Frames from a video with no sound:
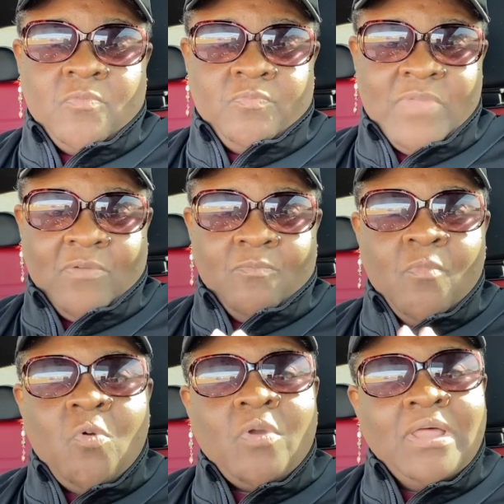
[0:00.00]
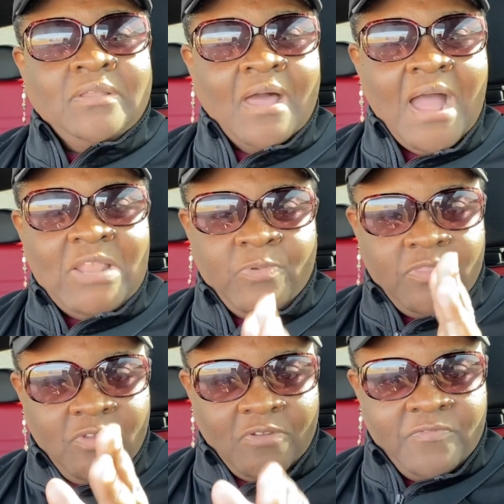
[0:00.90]
that more aligns with
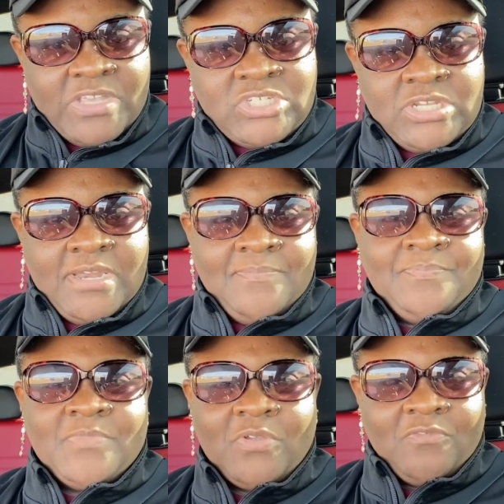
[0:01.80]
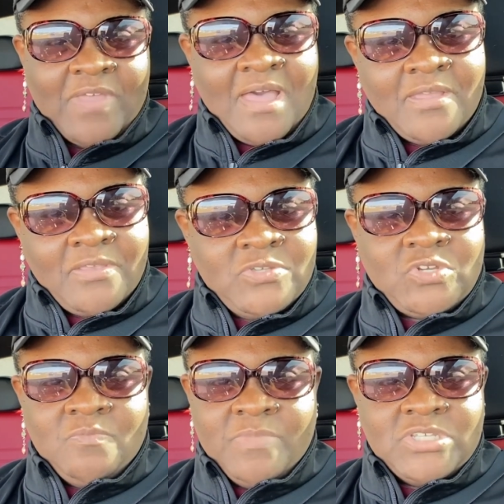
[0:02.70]
your vision, your values,
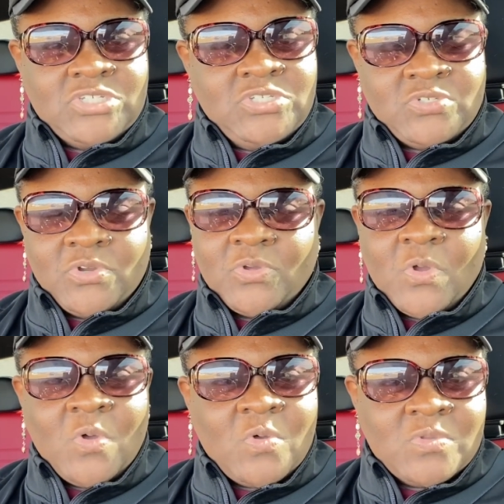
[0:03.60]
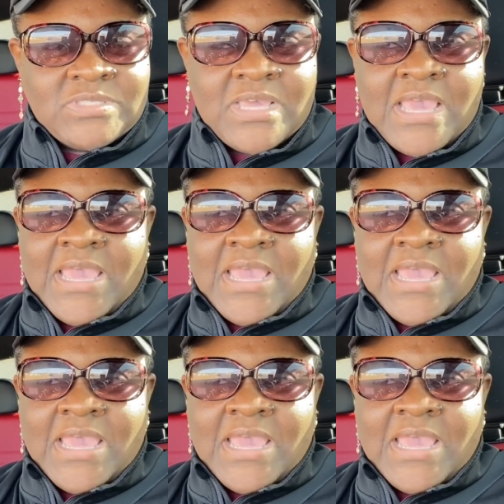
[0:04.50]
your missions, your goals,